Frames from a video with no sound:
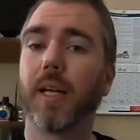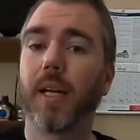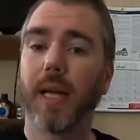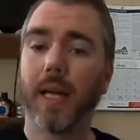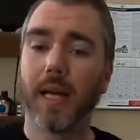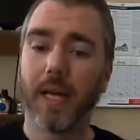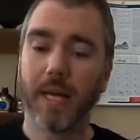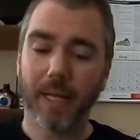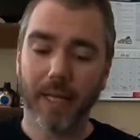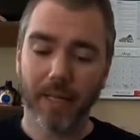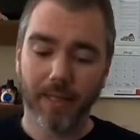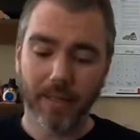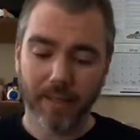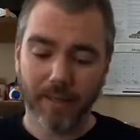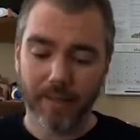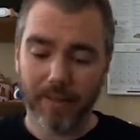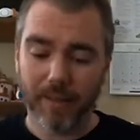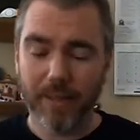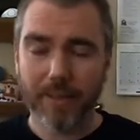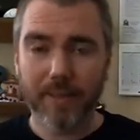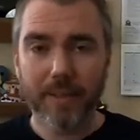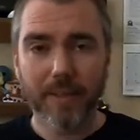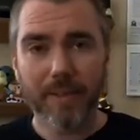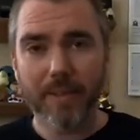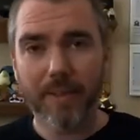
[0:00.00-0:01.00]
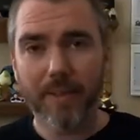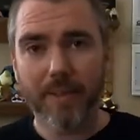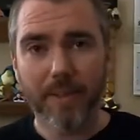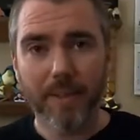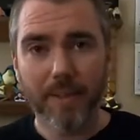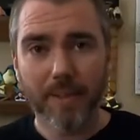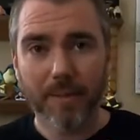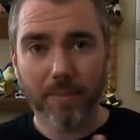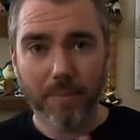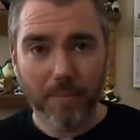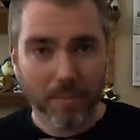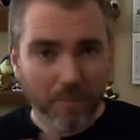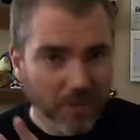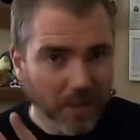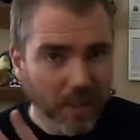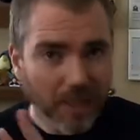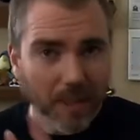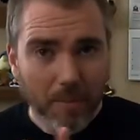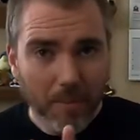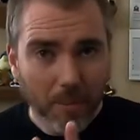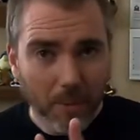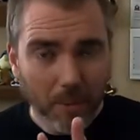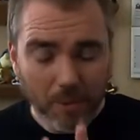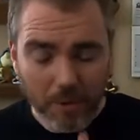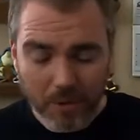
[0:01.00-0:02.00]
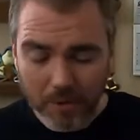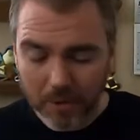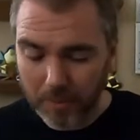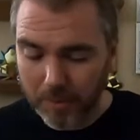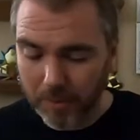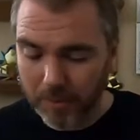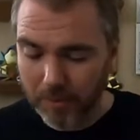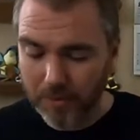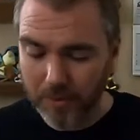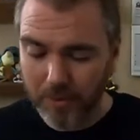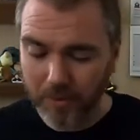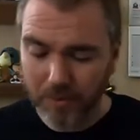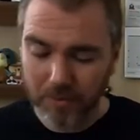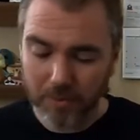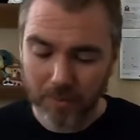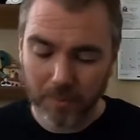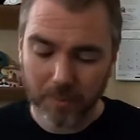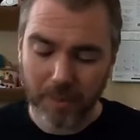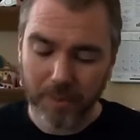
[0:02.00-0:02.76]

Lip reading: And this is the second most expensive